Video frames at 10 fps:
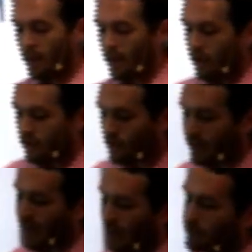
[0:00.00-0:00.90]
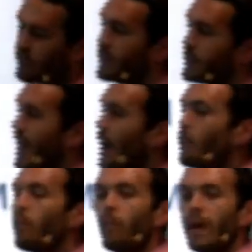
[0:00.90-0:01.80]
So when it comes to this, how
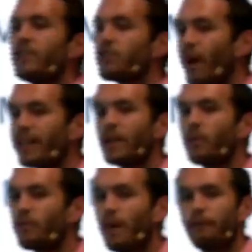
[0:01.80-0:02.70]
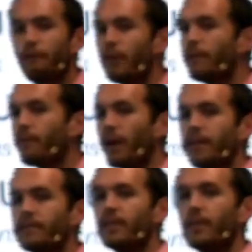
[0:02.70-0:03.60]
interacting with my three friends,
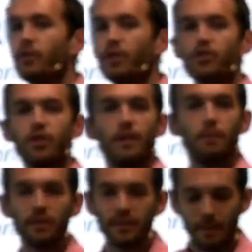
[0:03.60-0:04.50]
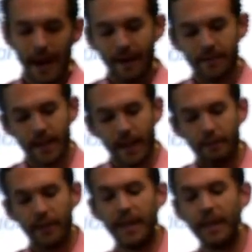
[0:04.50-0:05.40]
the Christian, the Muslim, and the
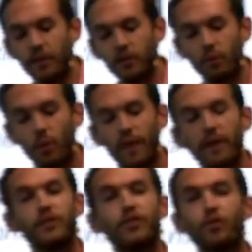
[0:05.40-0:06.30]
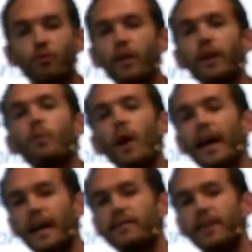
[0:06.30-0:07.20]
Hindu, there's three
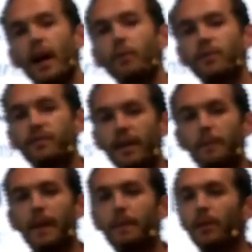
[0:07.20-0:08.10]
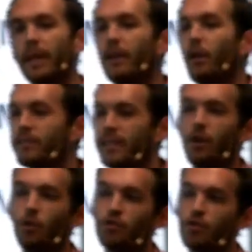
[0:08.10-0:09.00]
ways that I would say people in Aussie
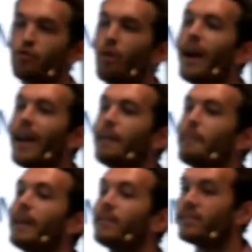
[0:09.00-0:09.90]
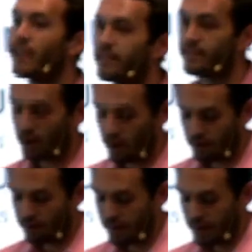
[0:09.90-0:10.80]
culture try and make sense of
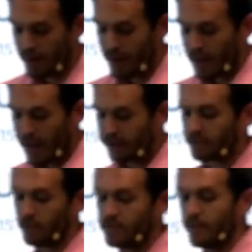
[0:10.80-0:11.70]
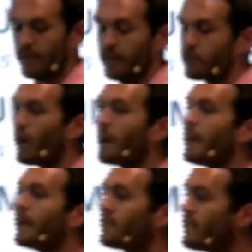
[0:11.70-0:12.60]
exclusivity, try and make
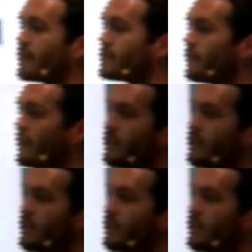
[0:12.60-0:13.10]
sense of these